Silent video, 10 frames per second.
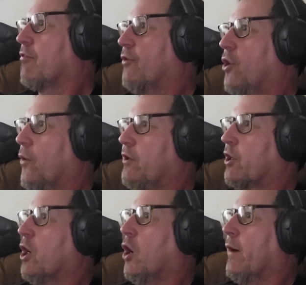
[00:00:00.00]
through and
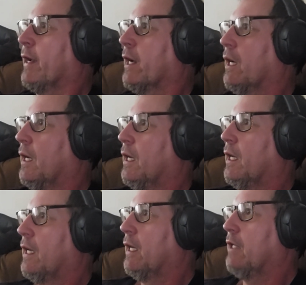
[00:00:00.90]
you're going
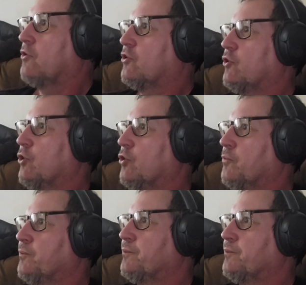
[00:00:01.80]
into